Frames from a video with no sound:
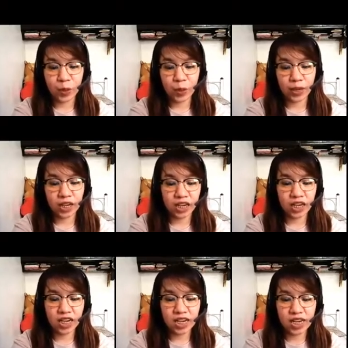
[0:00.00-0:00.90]
Okay,
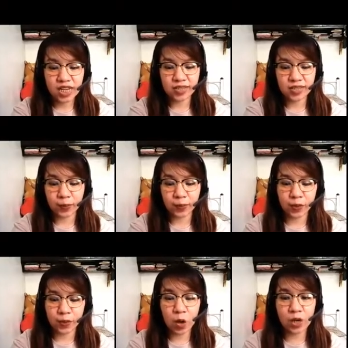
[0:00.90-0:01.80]
so
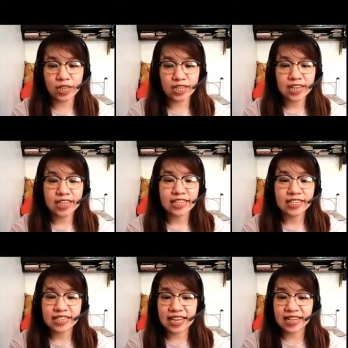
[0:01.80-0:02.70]
Con
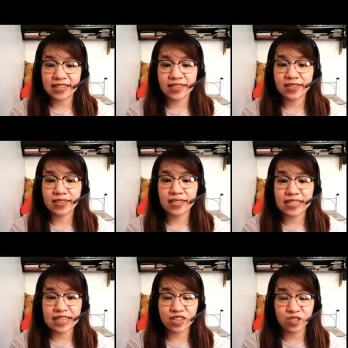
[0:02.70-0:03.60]
sends
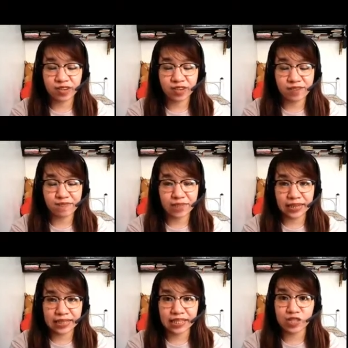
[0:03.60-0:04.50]
CJ a
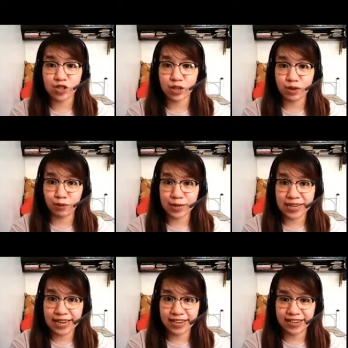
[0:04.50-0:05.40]
message every
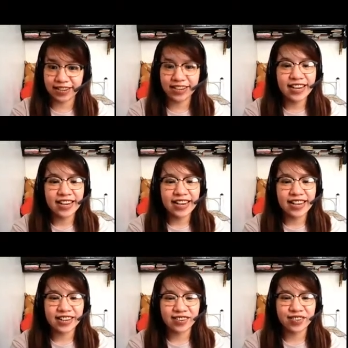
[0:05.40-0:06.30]
day.
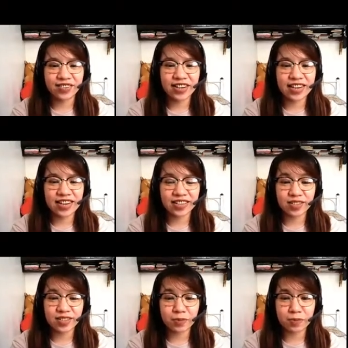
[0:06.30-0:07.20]
All right,
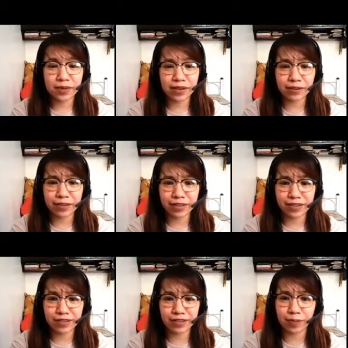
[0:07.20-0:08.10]
so where
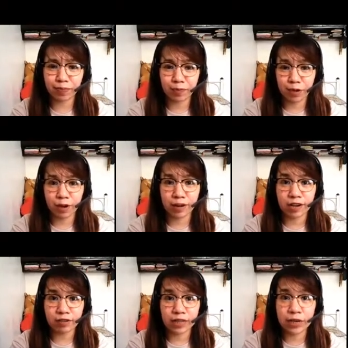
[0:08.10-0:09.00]
is the
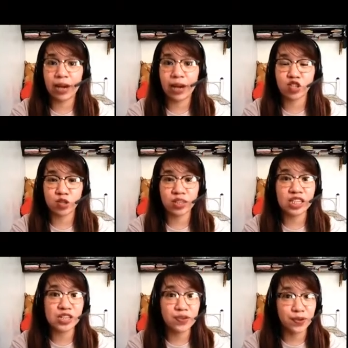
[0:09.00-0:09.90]
pronoun here?
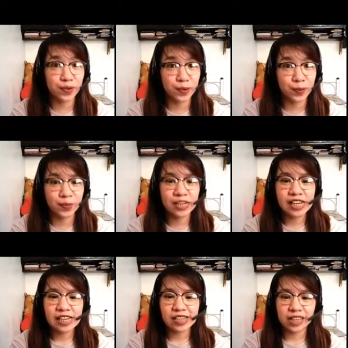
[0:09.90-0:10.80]
Actually, no.
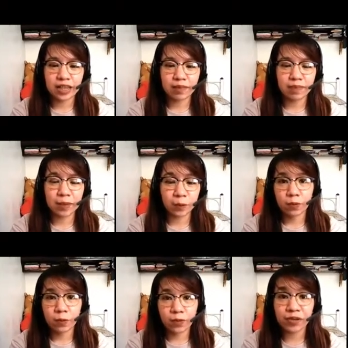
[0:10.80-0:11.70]
Okay, but
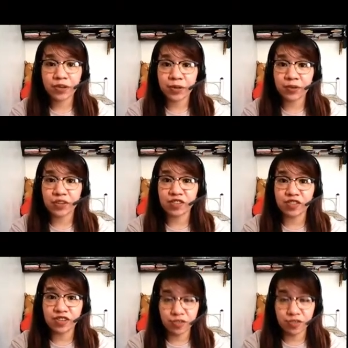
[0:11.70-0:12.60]
we are going to
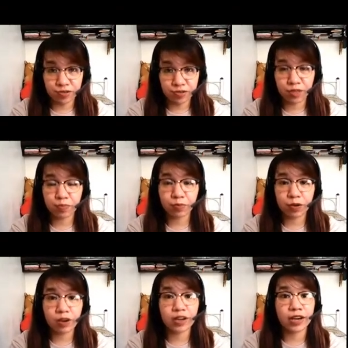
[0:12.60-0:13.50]
use
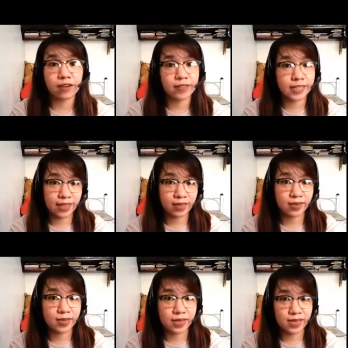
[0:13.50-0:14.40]
pronouns in
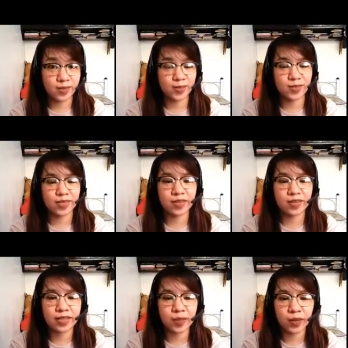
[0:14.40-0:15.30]
this sentence.
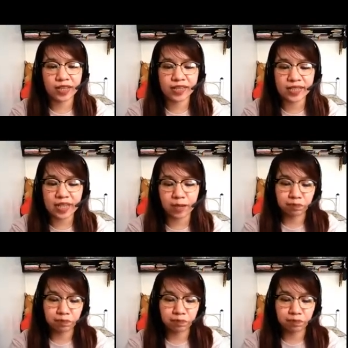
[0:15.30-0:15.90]
Okay, so let's see.